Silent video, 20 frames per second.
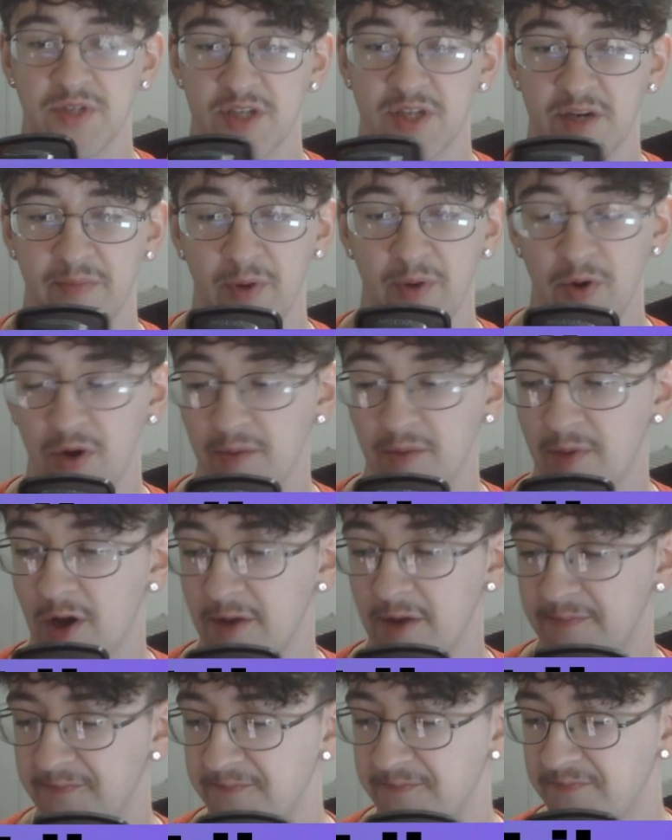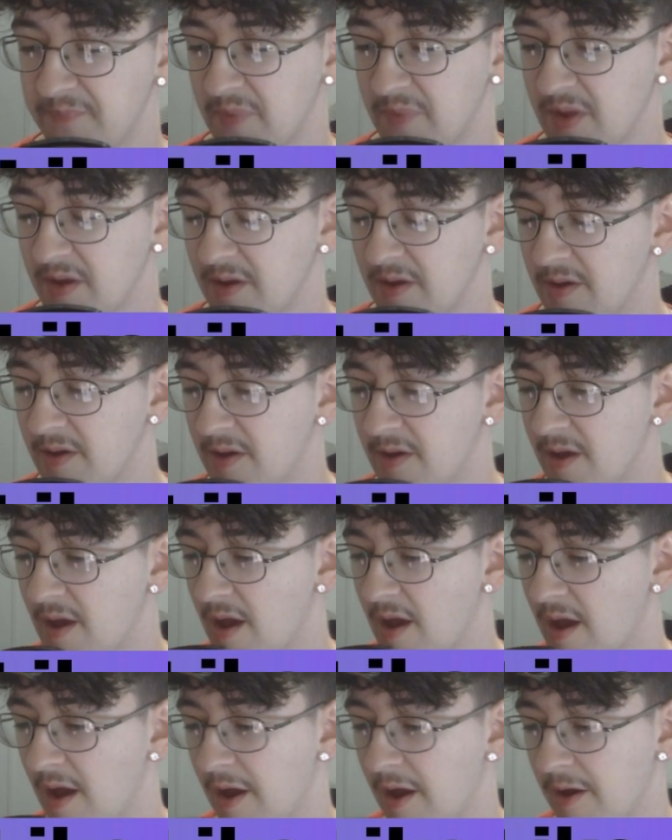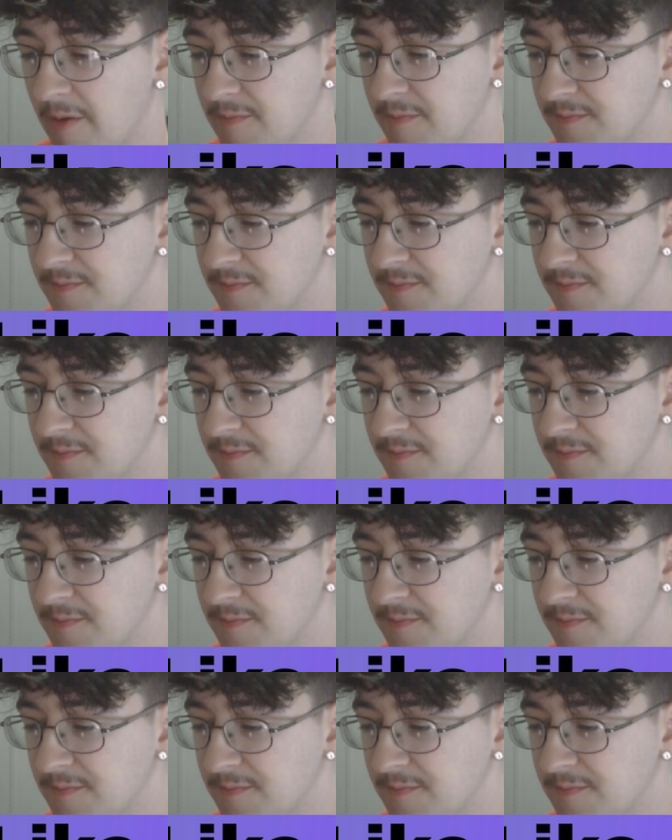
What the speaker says: of their Pokemon. I